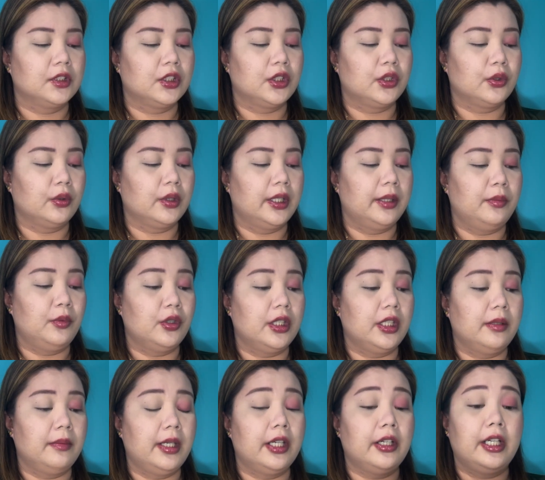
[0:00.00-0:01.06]
So, I'm
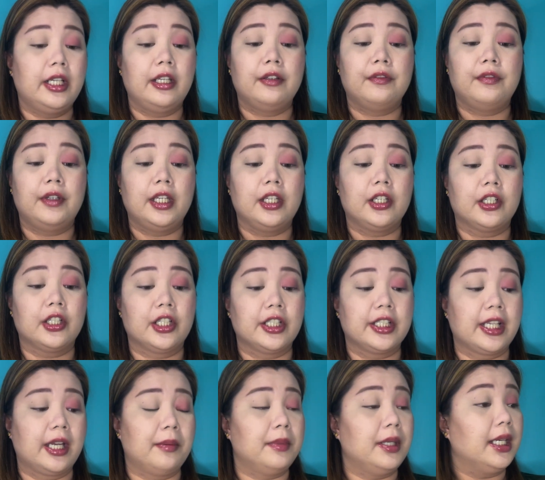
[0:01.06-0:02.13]
using my ring finger.
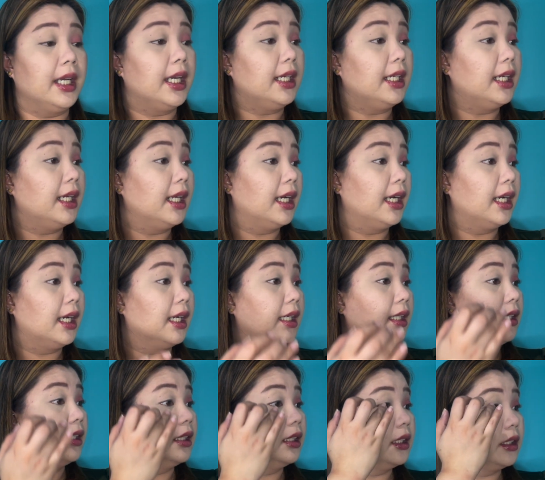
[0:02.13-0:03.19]
Sabi nga nila,
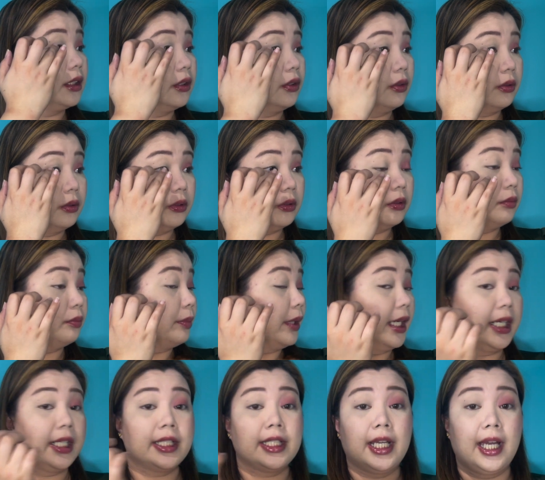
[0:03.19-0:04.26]
don't,
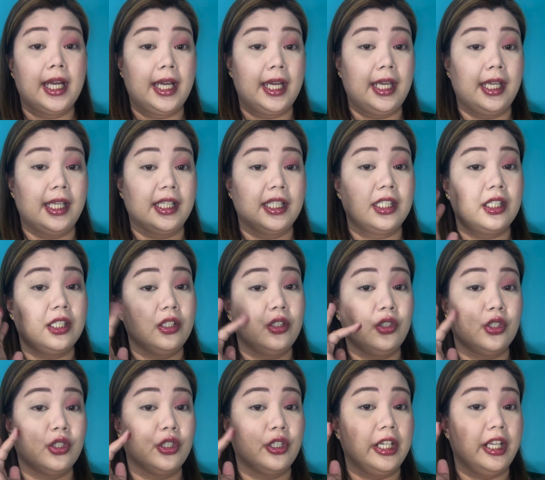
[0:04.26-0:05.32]
para sa eyes,
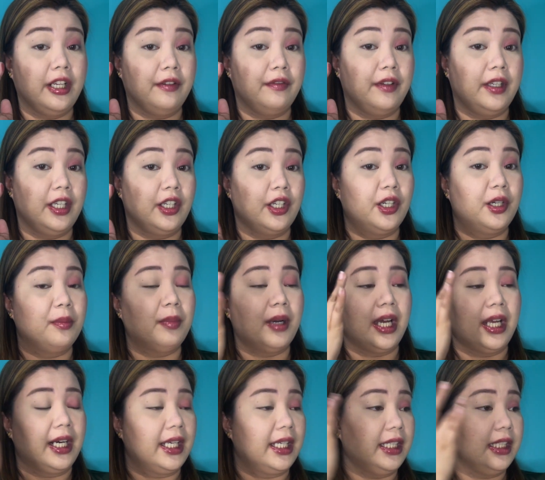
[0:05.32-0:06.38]
use your ring finger
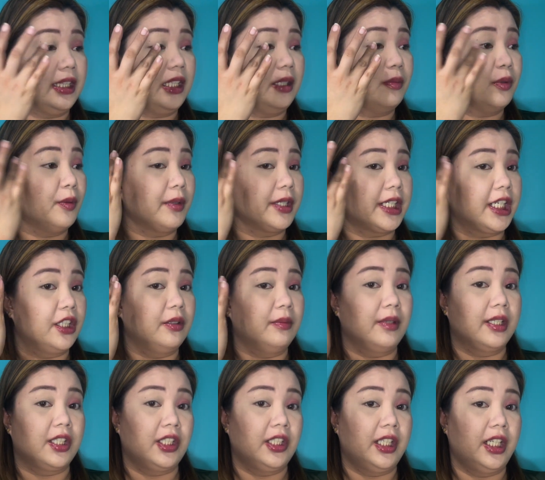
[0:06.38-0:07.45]
para hindi mo masyado
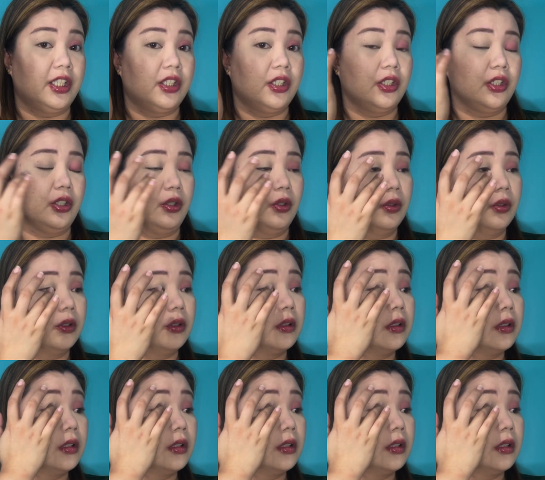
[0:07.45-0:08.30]
ma-stretch yung